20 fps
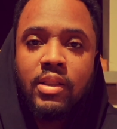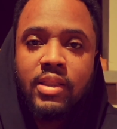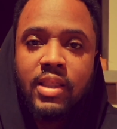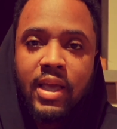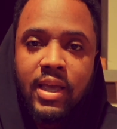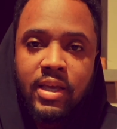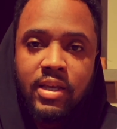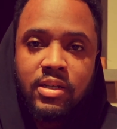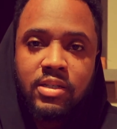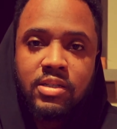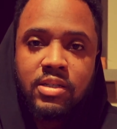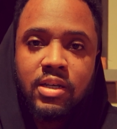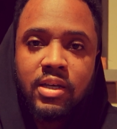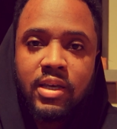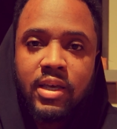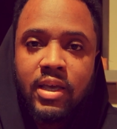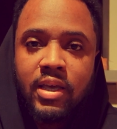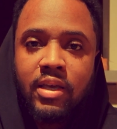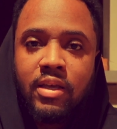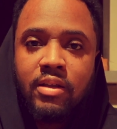thanks
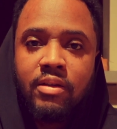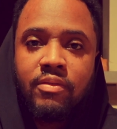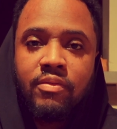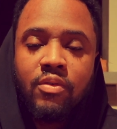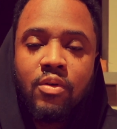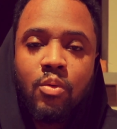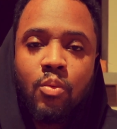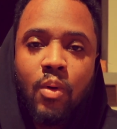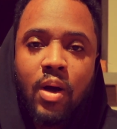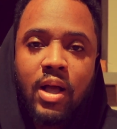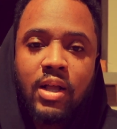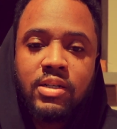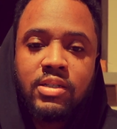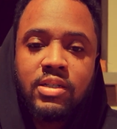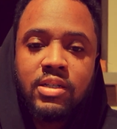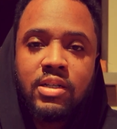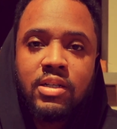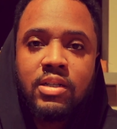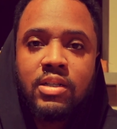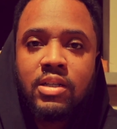again for
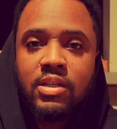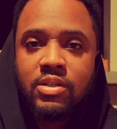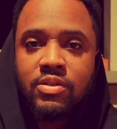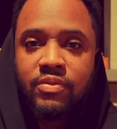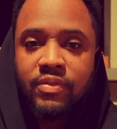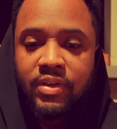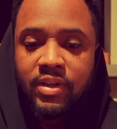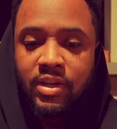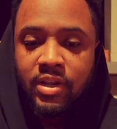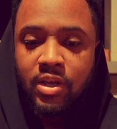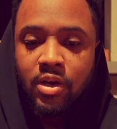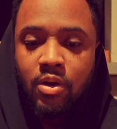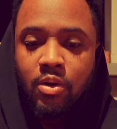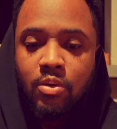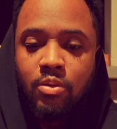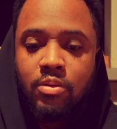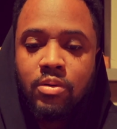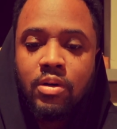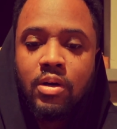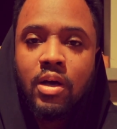watching this
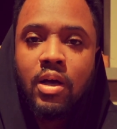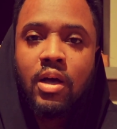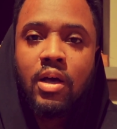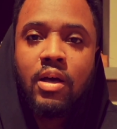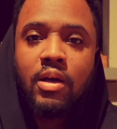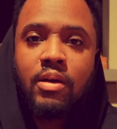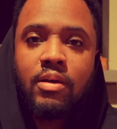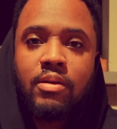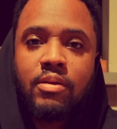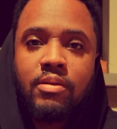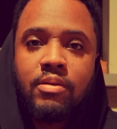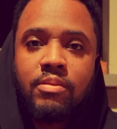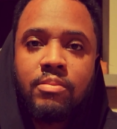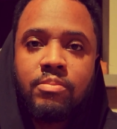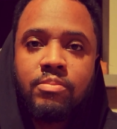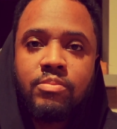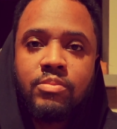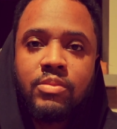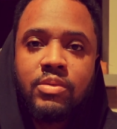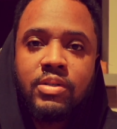video. Uh,
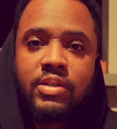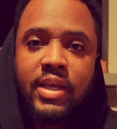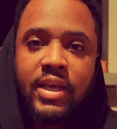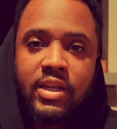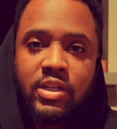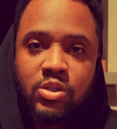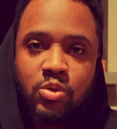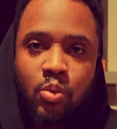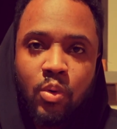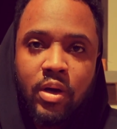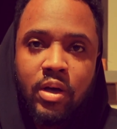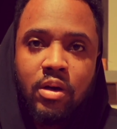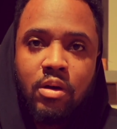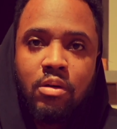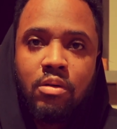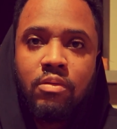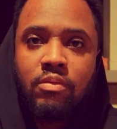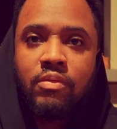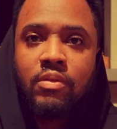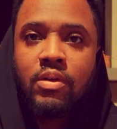day
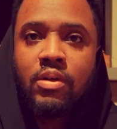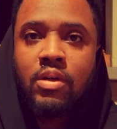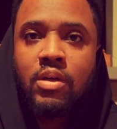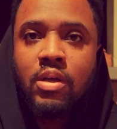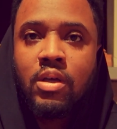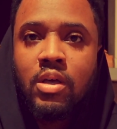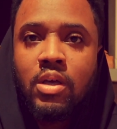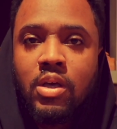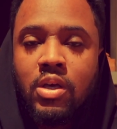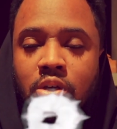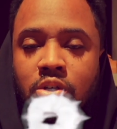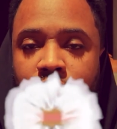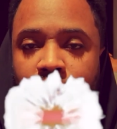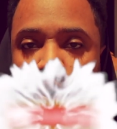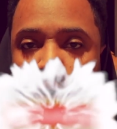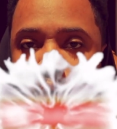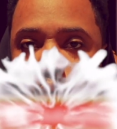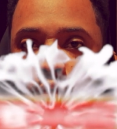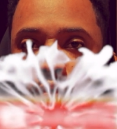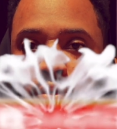twelve
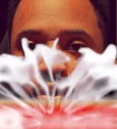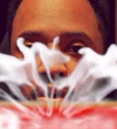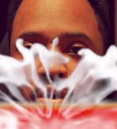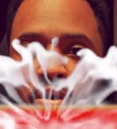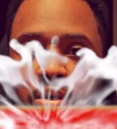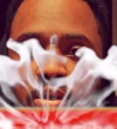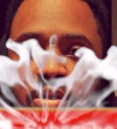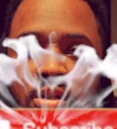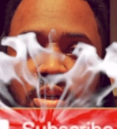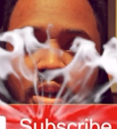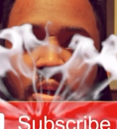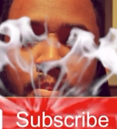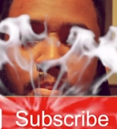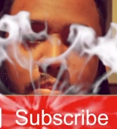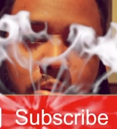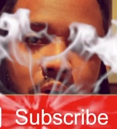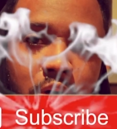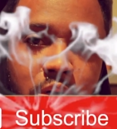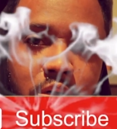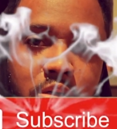over. It's in the
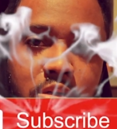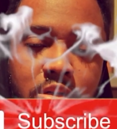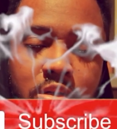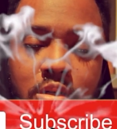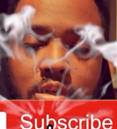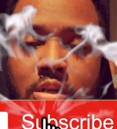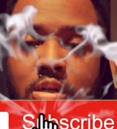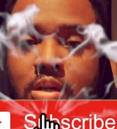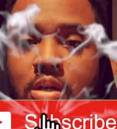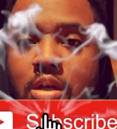books.